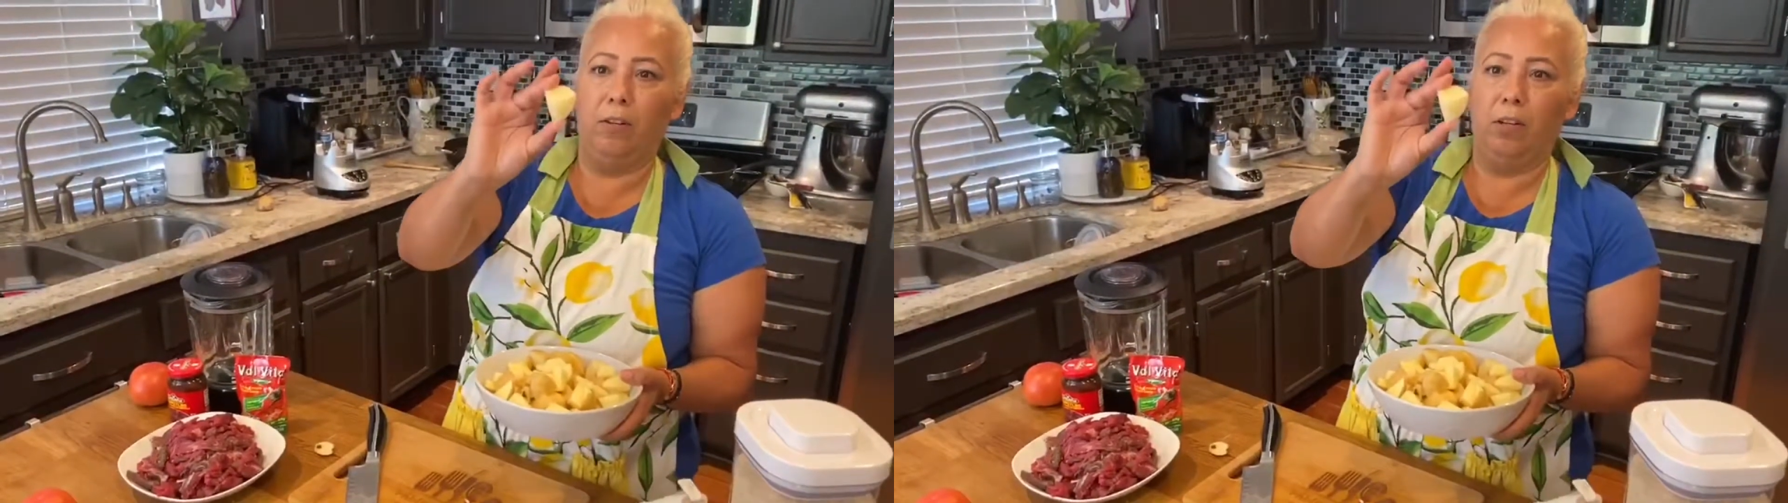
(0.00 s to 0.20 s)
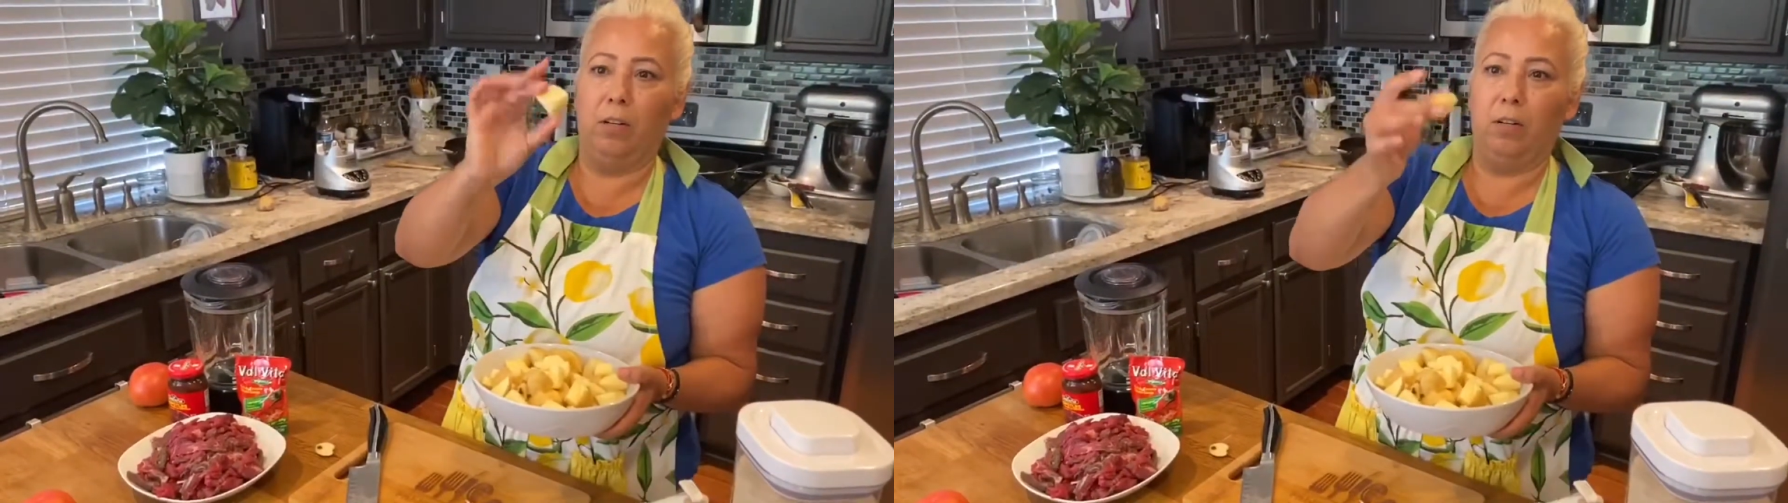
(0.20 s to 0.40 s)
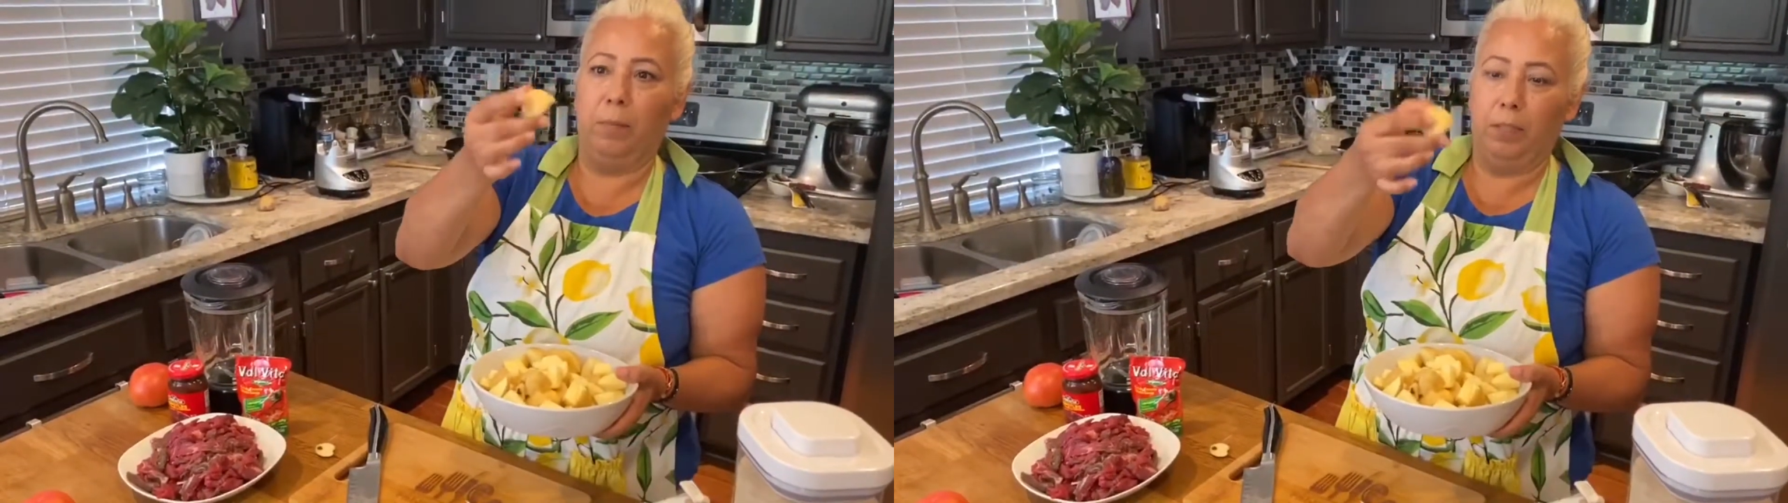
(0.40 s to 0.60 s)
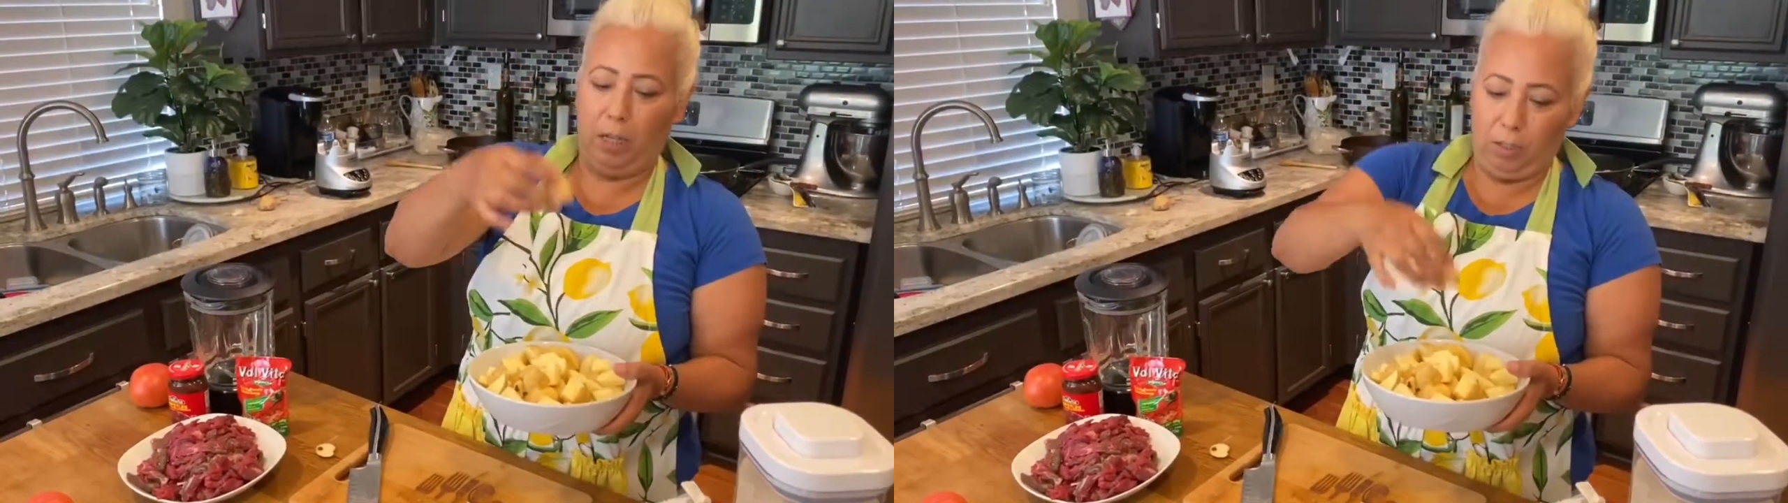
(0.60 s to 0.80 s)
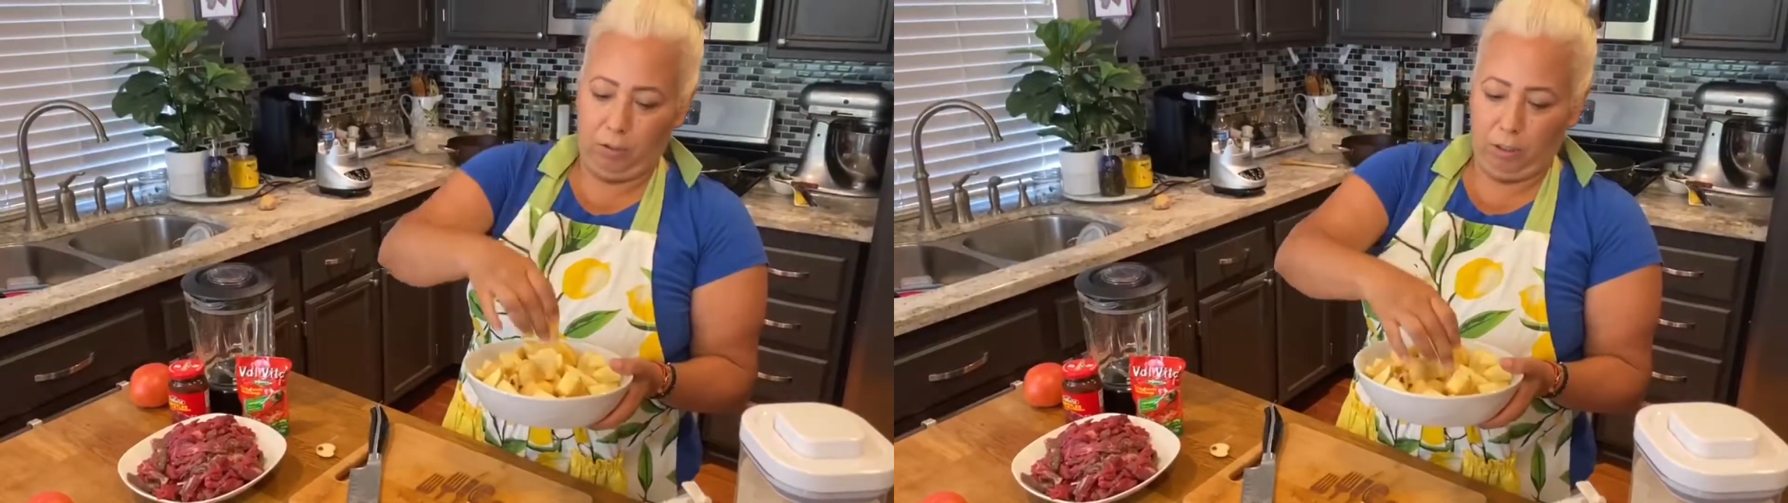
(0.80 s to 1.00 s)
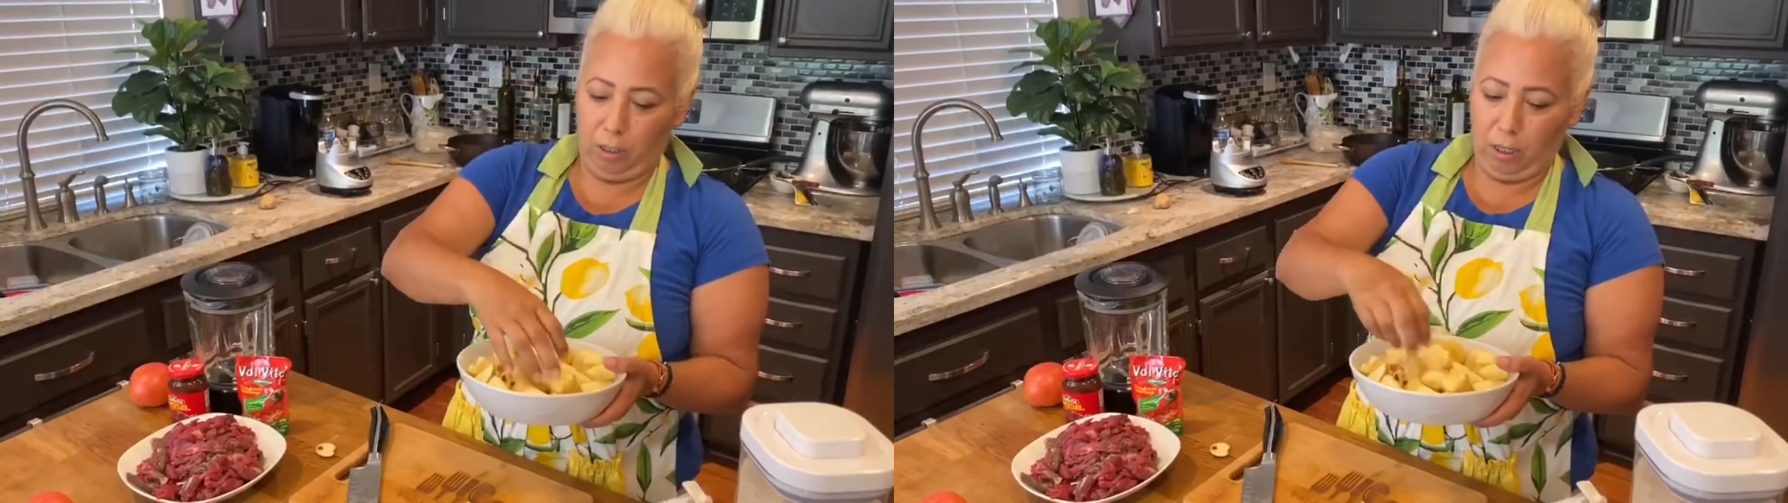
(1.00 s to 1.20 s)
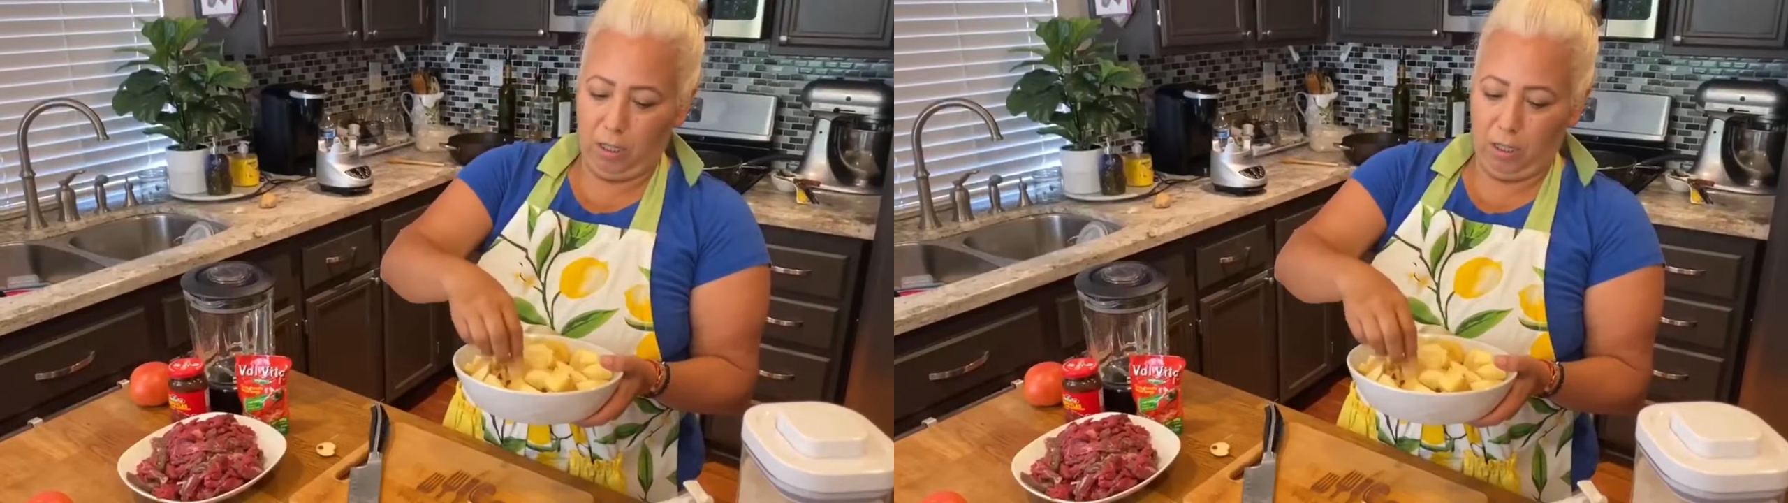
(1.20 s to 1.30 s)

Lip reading: little potatoes should look.